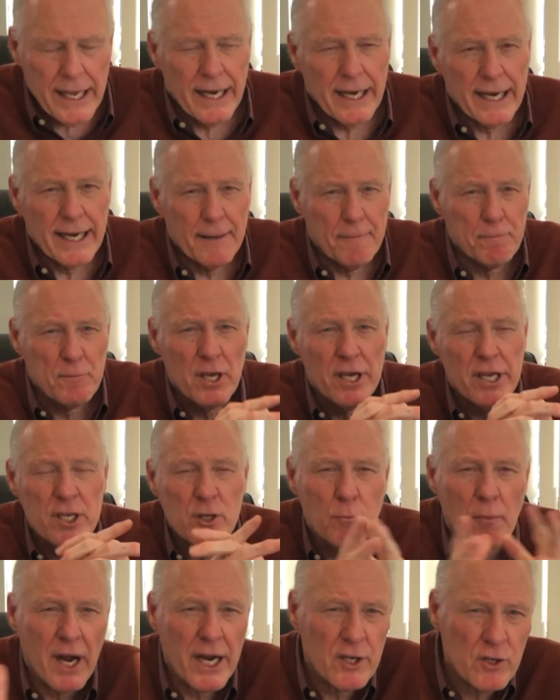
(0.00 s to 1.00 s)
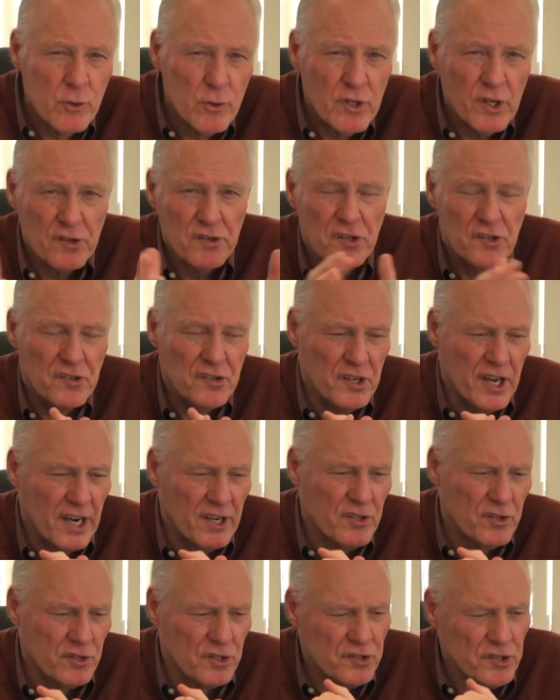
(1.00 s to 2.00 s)
And you might do this as an
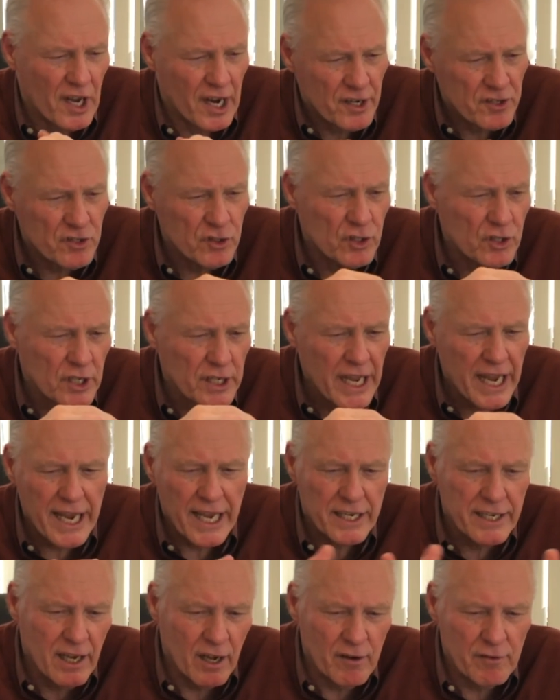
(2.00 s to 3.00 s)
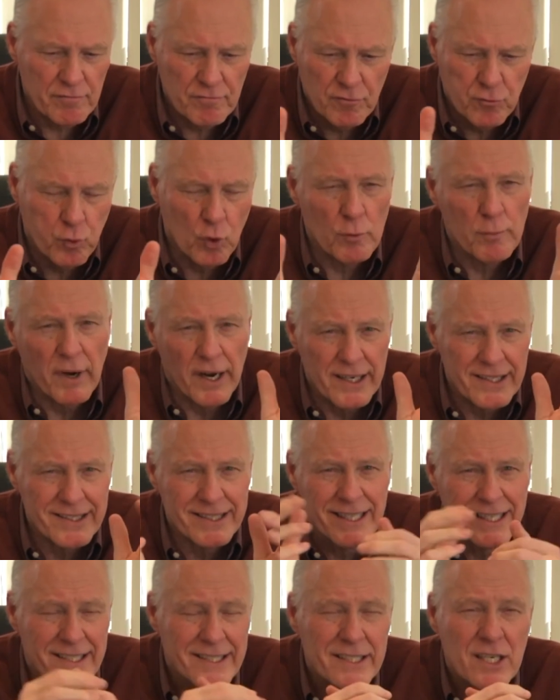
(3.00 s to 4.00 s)
exercise. You could hand out
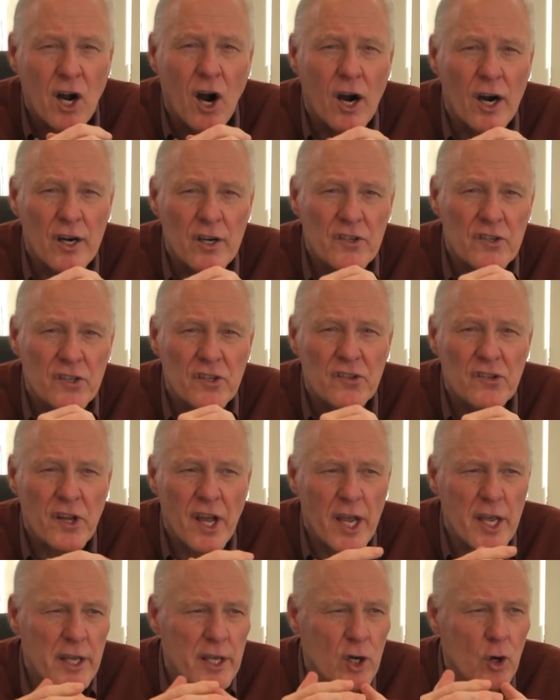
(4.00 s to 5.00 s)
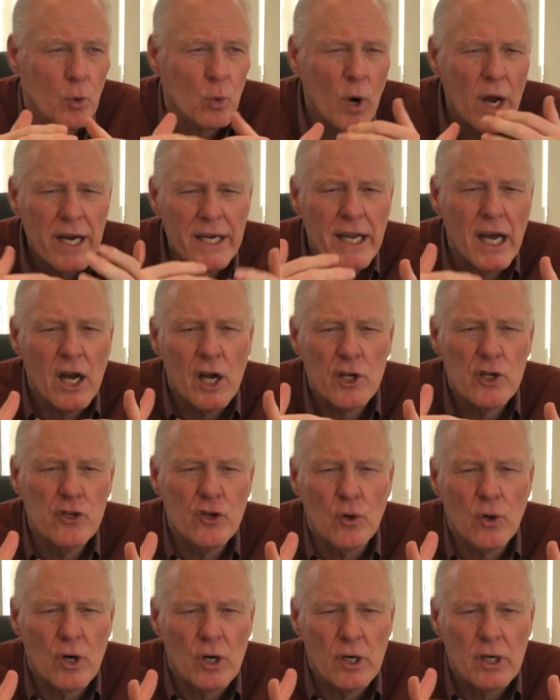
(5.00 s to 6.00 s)
4x6 cards and say, write down
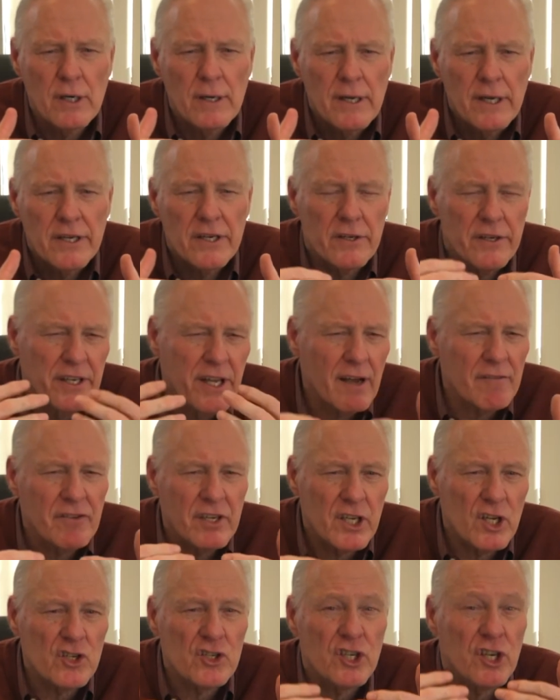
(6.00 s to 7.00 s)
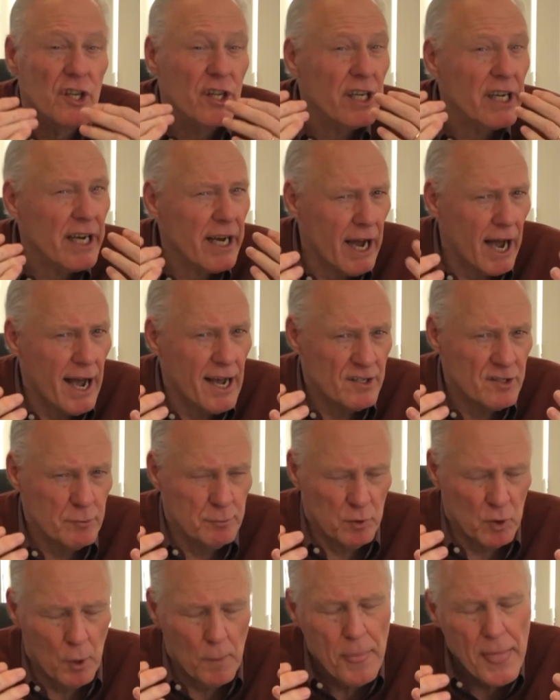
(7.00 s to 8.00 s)
your definition of the
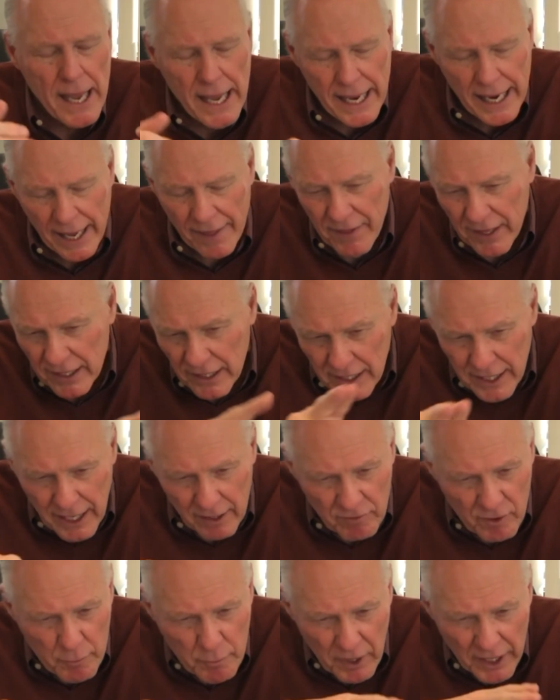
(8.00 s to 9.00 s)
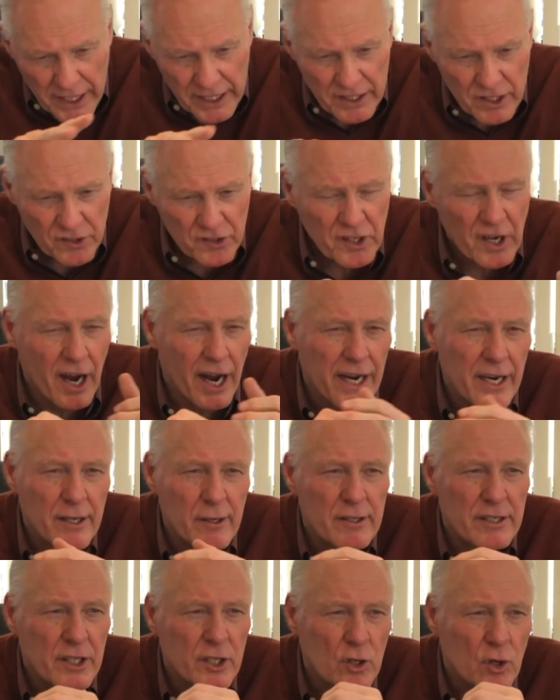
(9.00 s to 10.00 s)
gospel. And then let everybody just kind
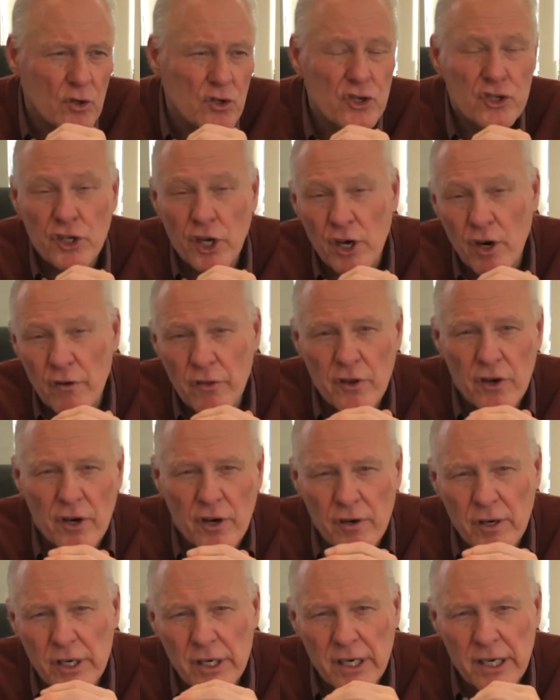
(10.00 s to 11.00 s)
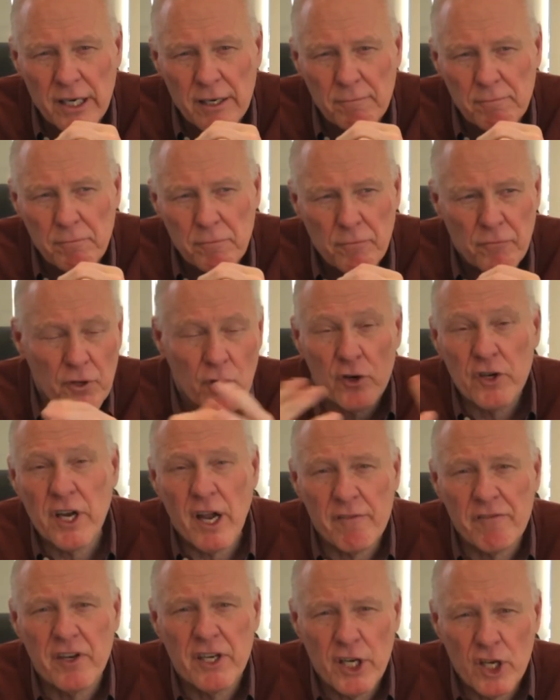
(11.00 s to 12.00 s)
of, share their
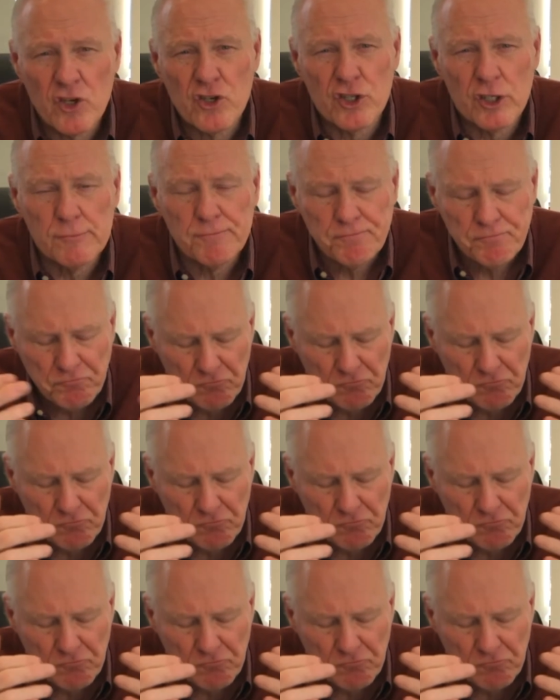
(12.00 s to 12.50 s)
definition.